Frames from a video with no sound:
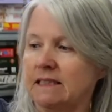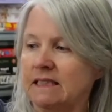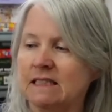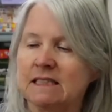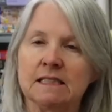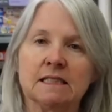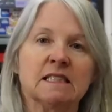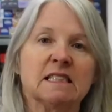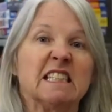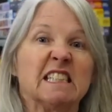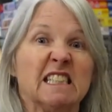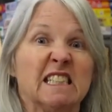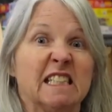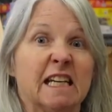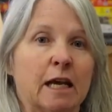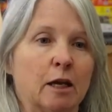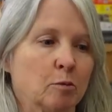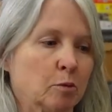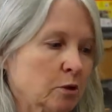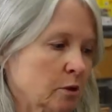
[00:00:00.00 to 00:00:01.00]
This is the
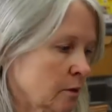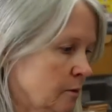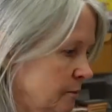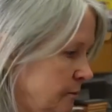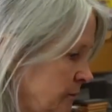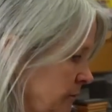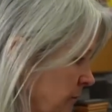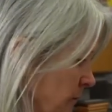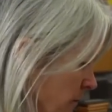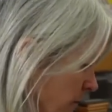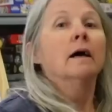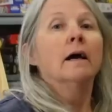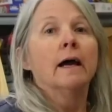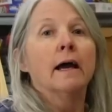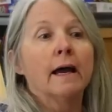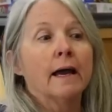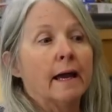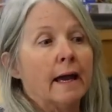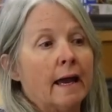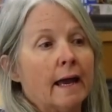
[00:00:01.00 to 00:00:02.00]
stable.
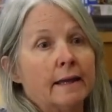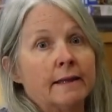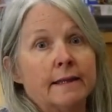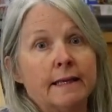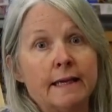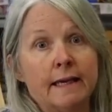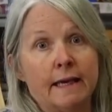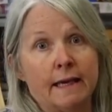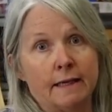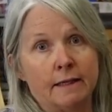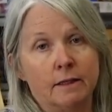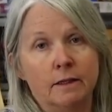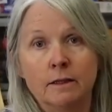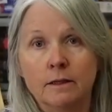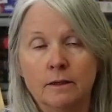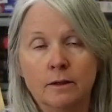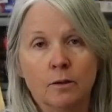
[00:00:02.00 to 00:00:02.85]
And then